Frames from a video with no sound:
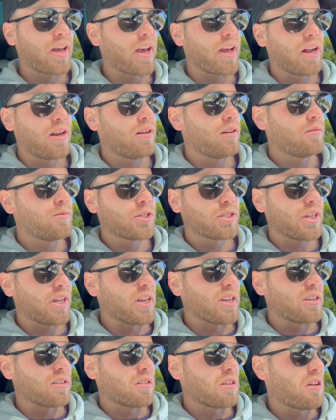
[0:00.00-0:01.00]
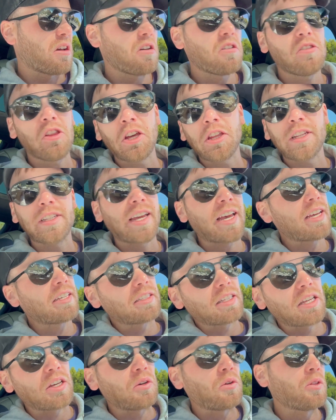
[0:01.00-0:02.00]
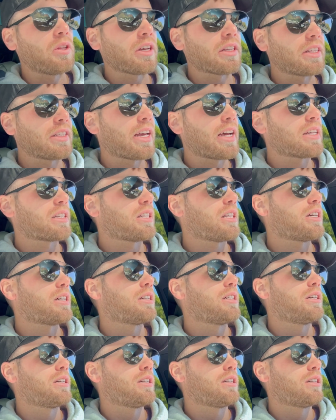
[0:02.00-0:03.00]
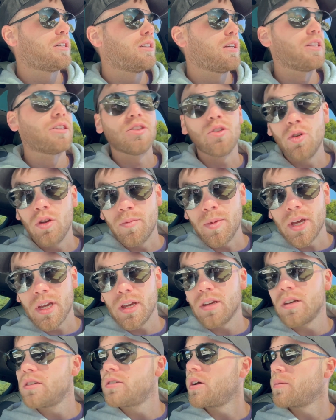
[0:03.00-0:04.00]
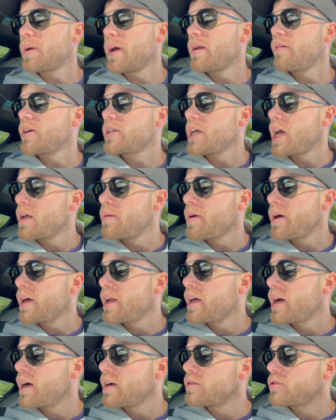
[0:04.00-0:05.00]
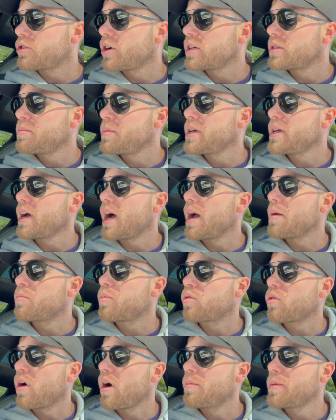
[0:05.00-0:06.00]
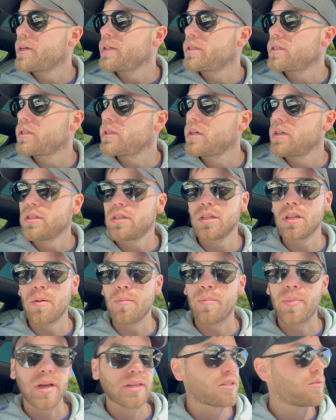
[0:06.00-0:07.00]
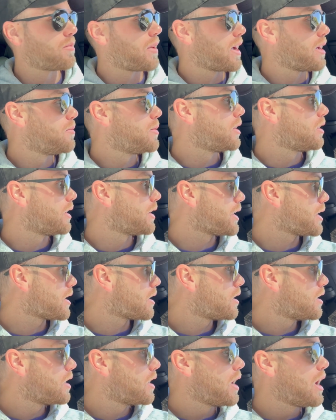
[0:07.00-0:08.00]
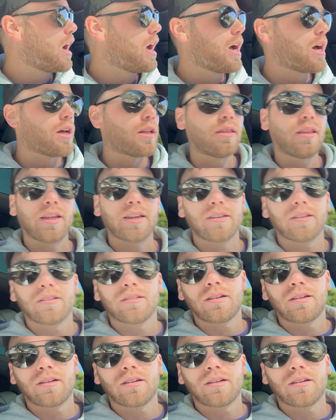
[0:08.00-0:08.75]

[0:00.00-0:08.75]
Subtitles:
And I know I'm just like, oh, look at the Tesla. Oh, look at the Tesla. It's new to me, so I'm kind of excited about it. Trust me, I promise, to the best of my ability, like,